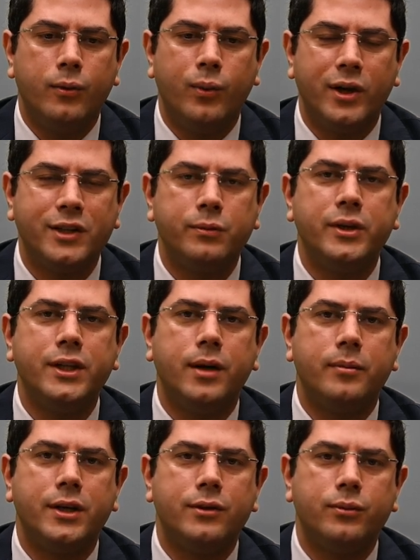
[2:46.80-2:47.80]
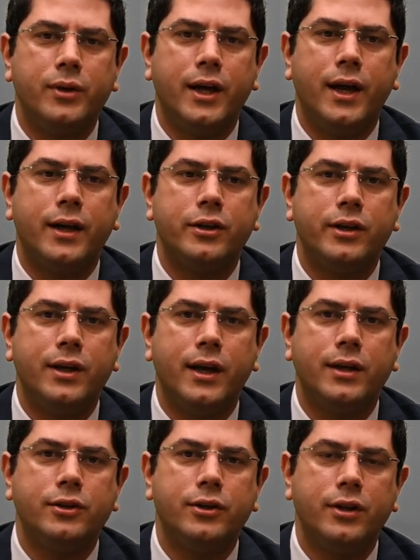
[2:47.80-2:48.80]
Once we numb it, we actually
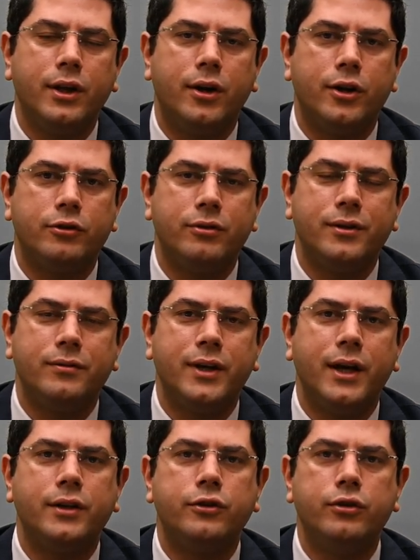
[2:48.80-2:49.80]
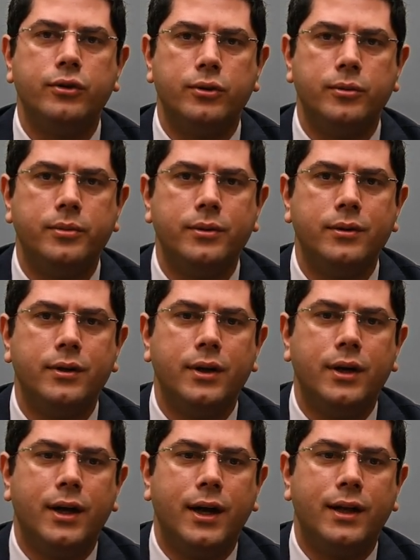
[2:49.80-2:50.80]
enter the artery via a tube,
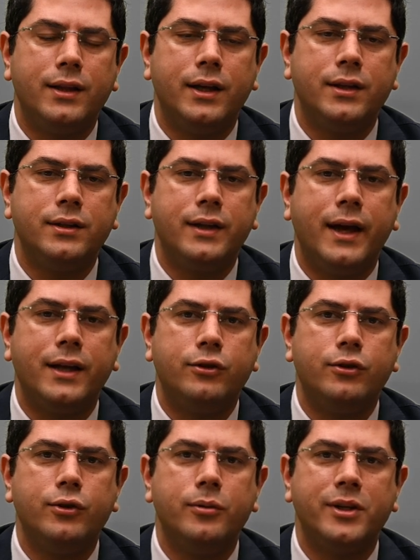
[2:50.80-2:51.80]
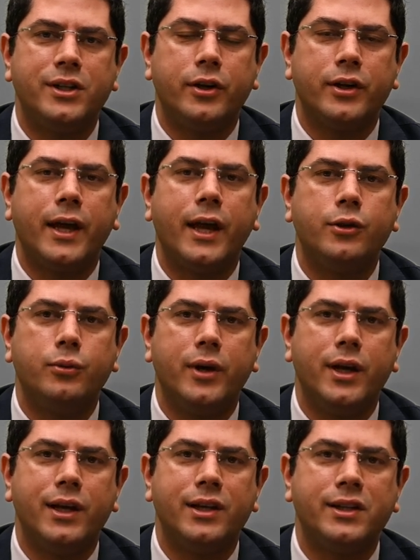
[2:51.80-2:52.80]
and then that tube is our
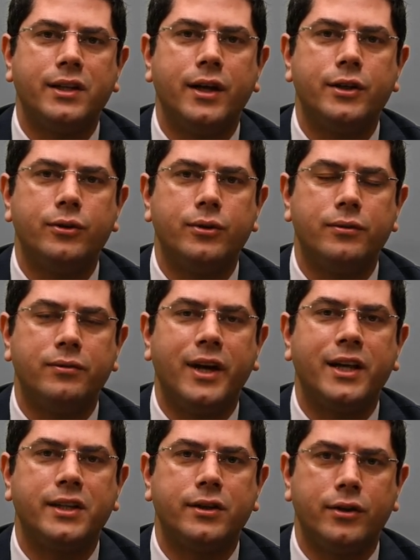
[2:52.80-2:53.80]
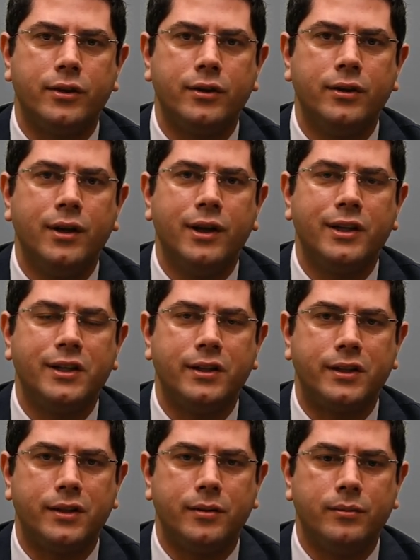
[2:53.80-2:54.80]
gateway inside your vascular
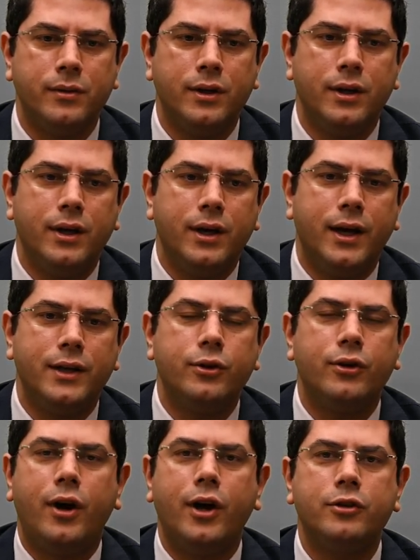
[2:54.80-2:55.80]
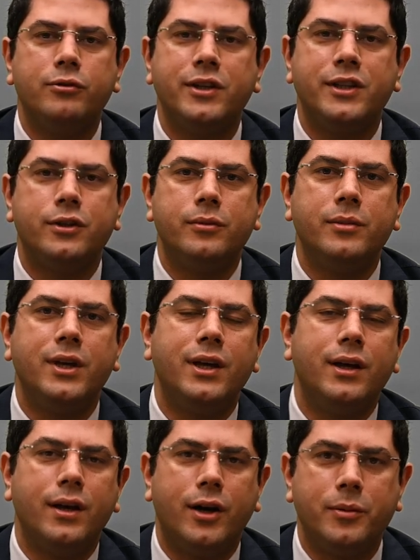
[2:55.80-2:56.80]
system. And your arteries to
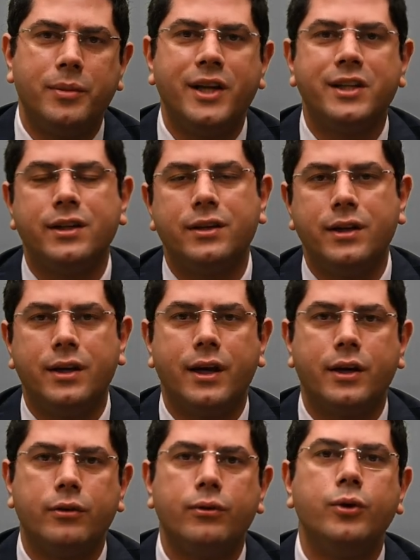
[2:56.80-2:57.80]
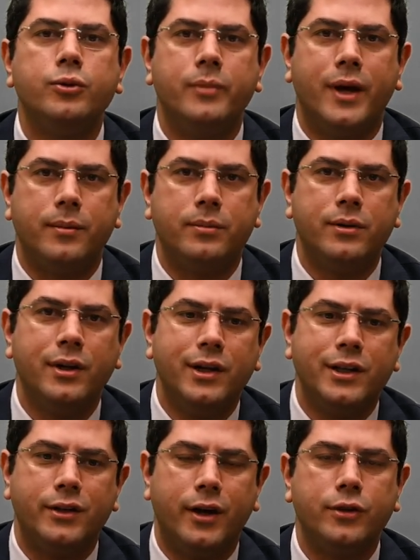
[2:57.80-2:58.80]
me are basically like a road map.
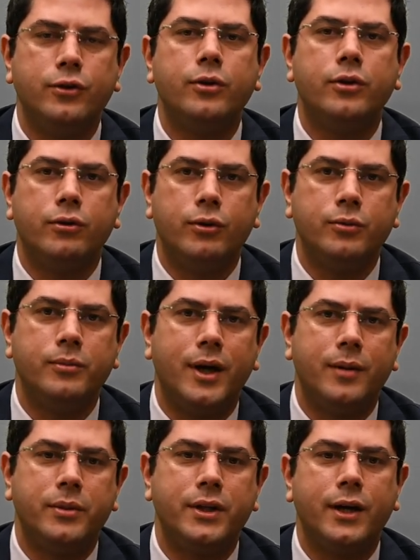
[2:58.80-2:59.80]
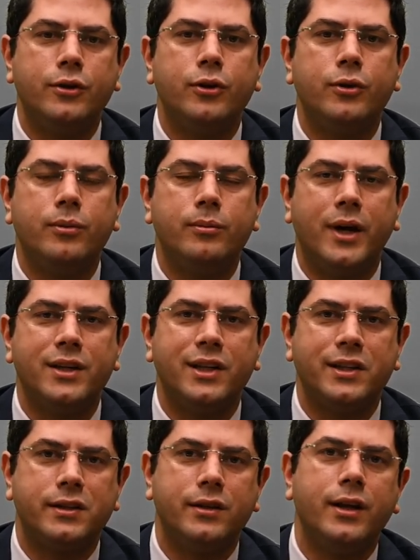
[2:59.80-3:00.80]
So I know the road map and I know my
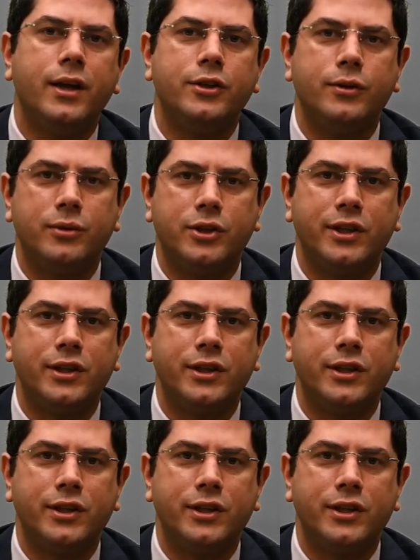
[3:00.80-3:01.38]
destination, which